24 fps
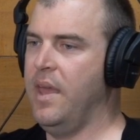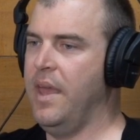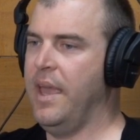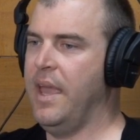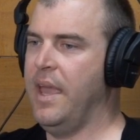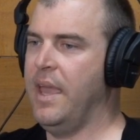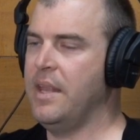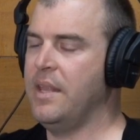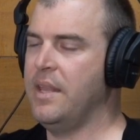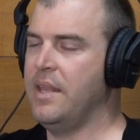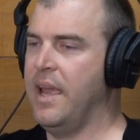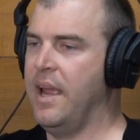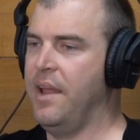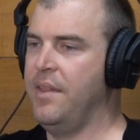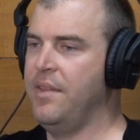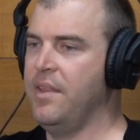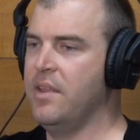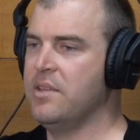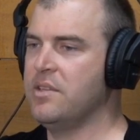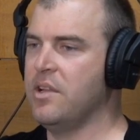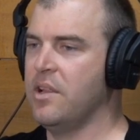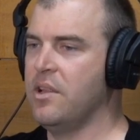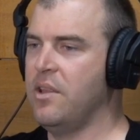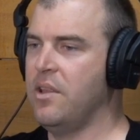and
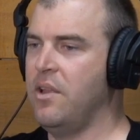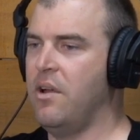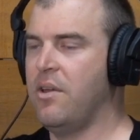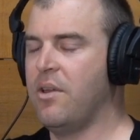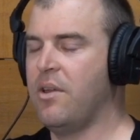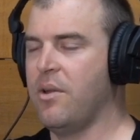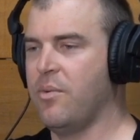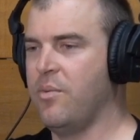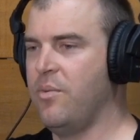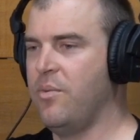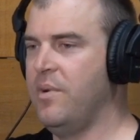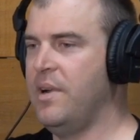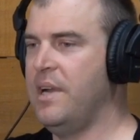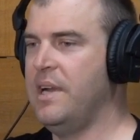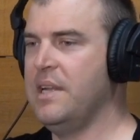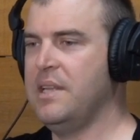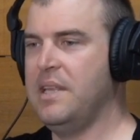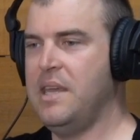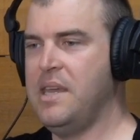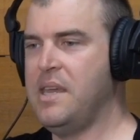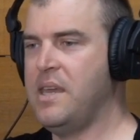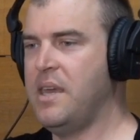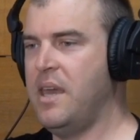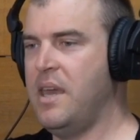there's a lot of
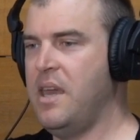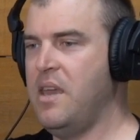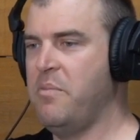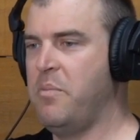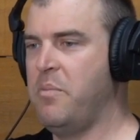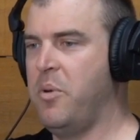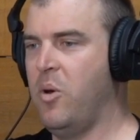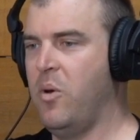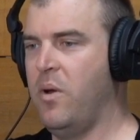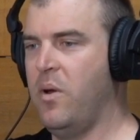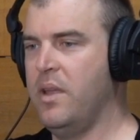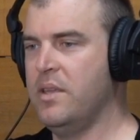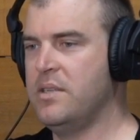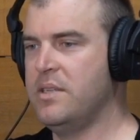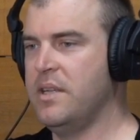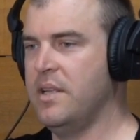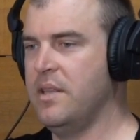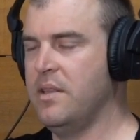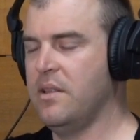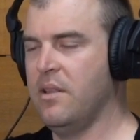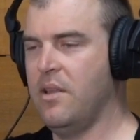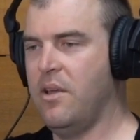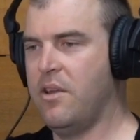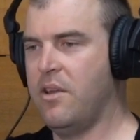really key points
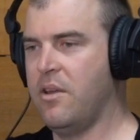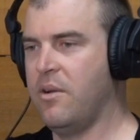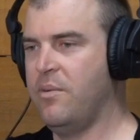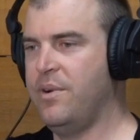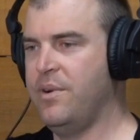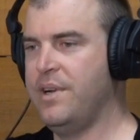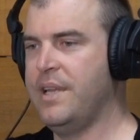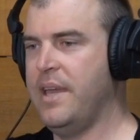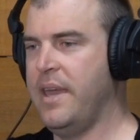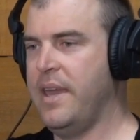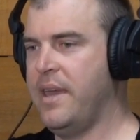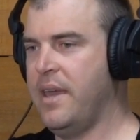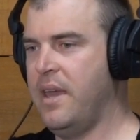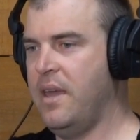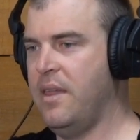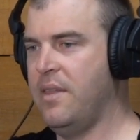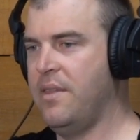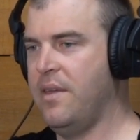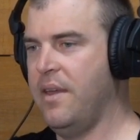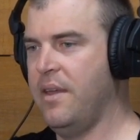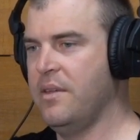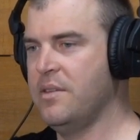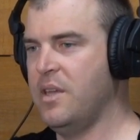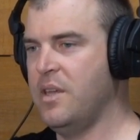and a lot of really key
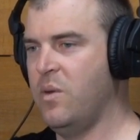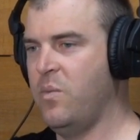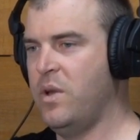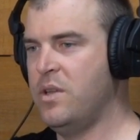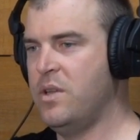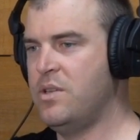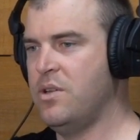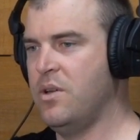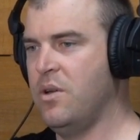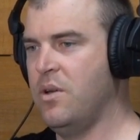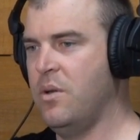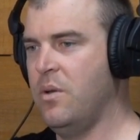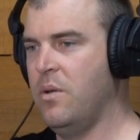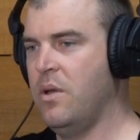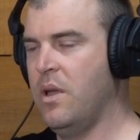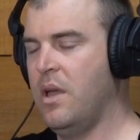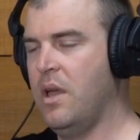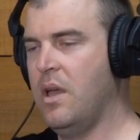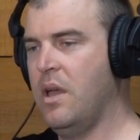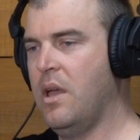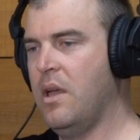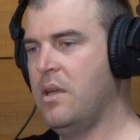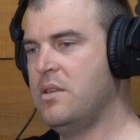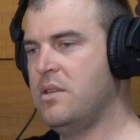things that we do
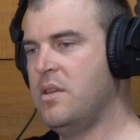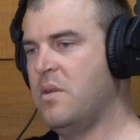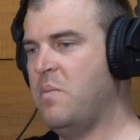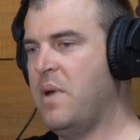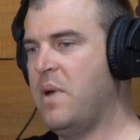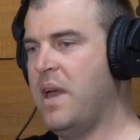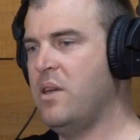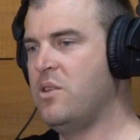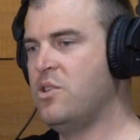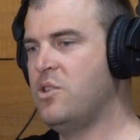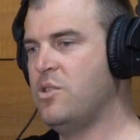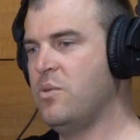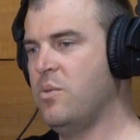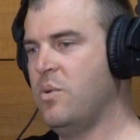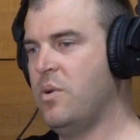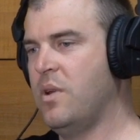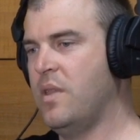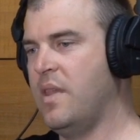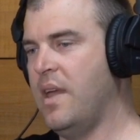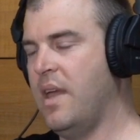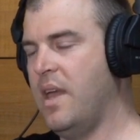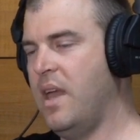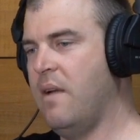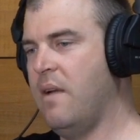to make
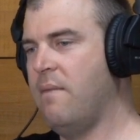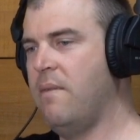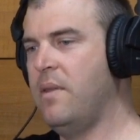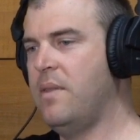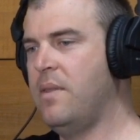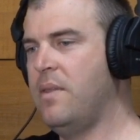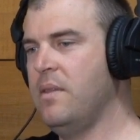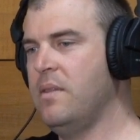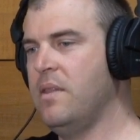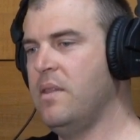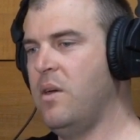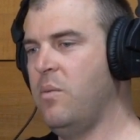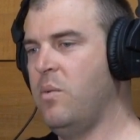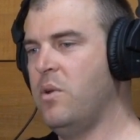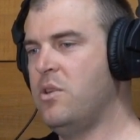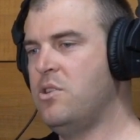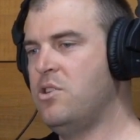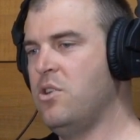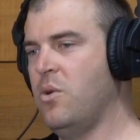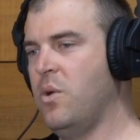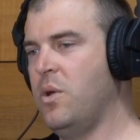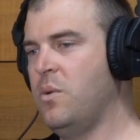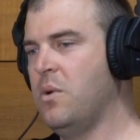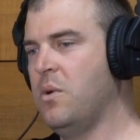sure that everything that we're
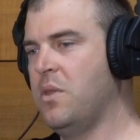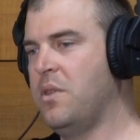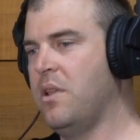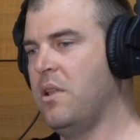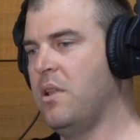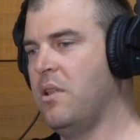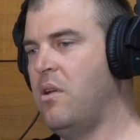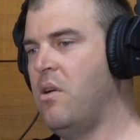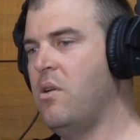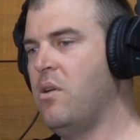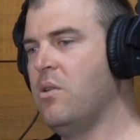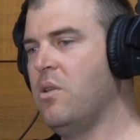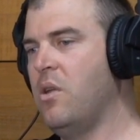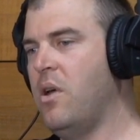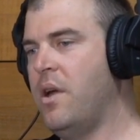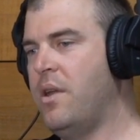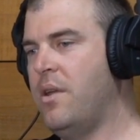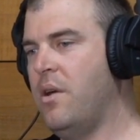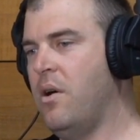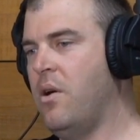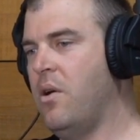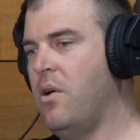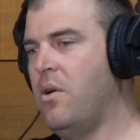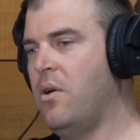doing with the long
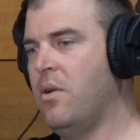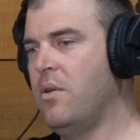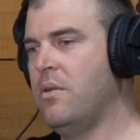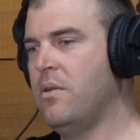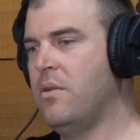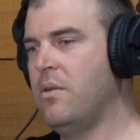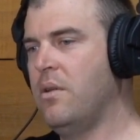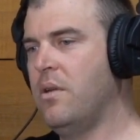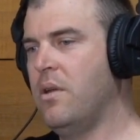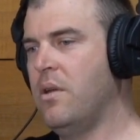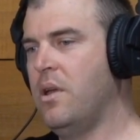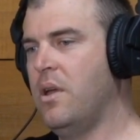line on